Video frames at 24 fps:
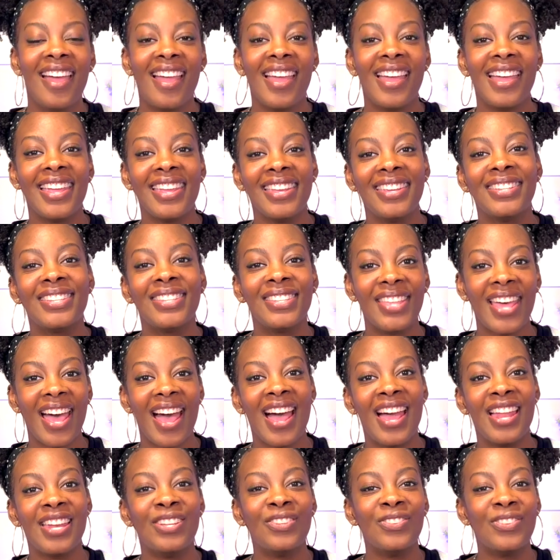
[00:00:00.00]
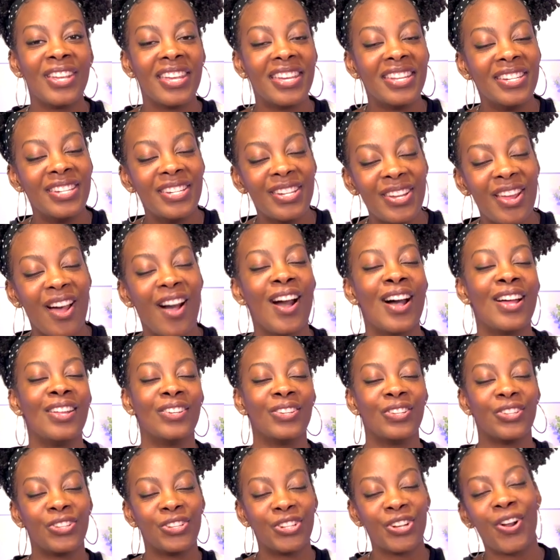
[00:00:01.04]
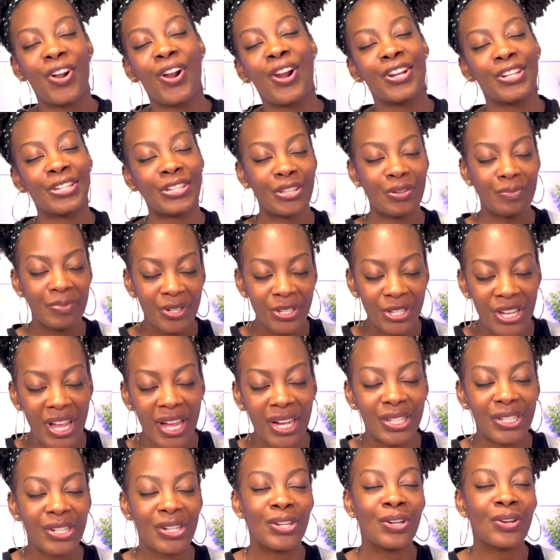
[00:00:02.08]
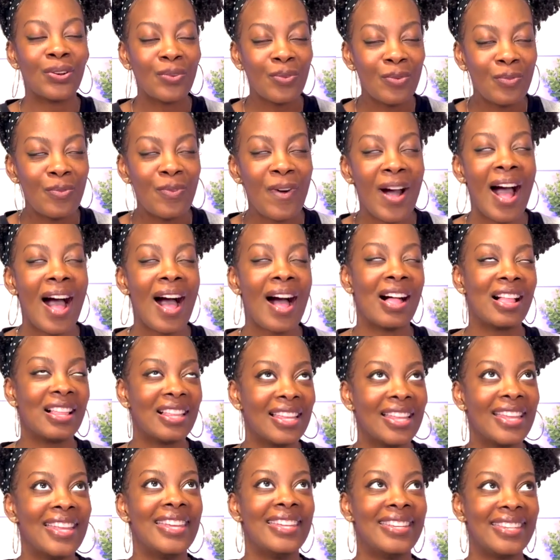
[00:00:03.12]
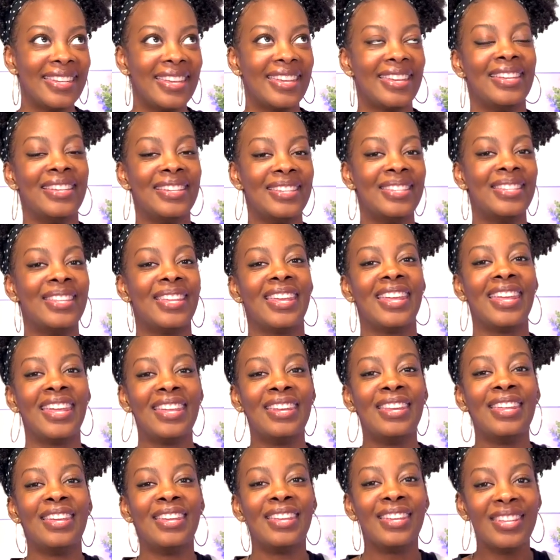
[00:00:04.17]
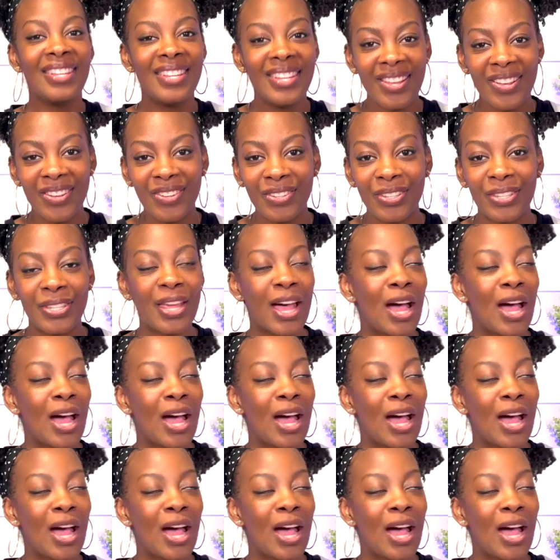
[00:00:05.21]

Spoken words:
is that you cannot charge the projector while it is in use.